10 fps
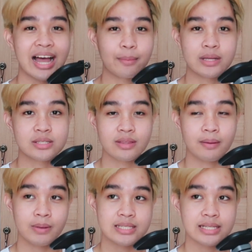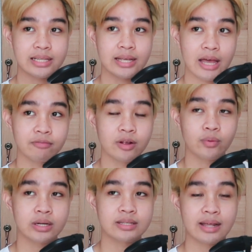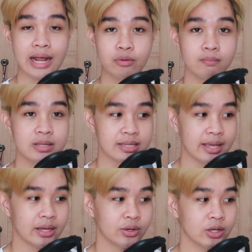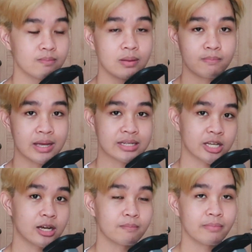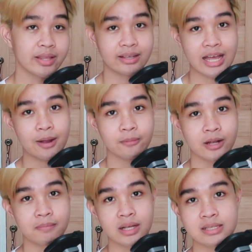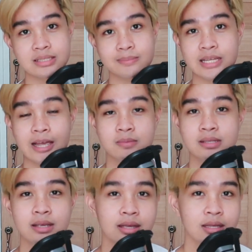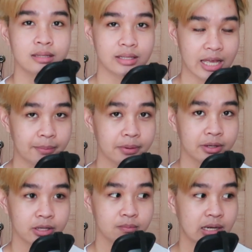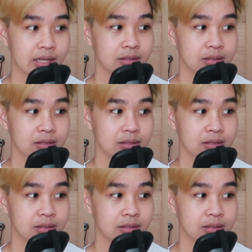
I mean, so that basically every word that I would be saying could be picked up by the camera, because sometimes the camera could be